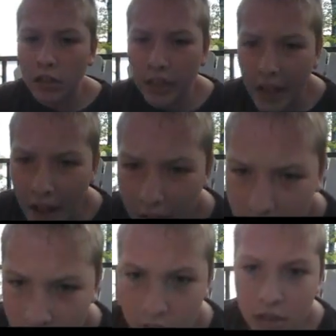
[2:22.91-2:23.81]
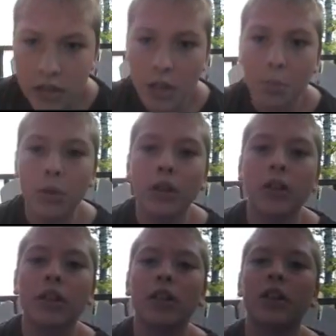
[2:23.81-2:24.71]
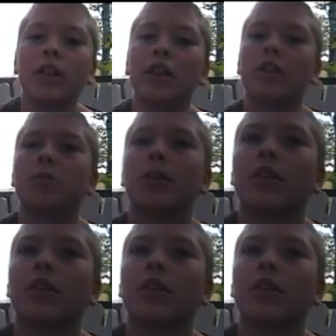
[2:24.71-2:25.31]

yeah, I just had supper. I